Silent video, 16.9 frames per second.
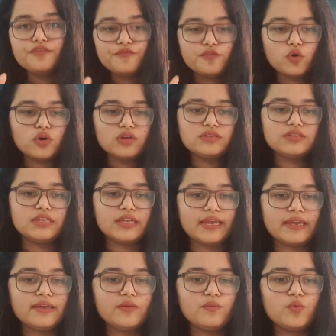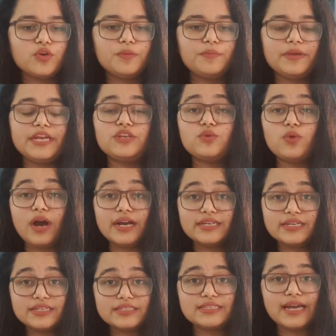The fourth thing would be to
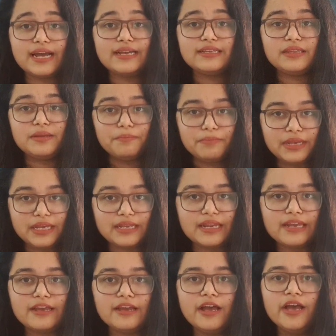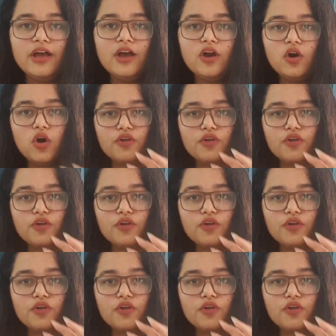understand the meaning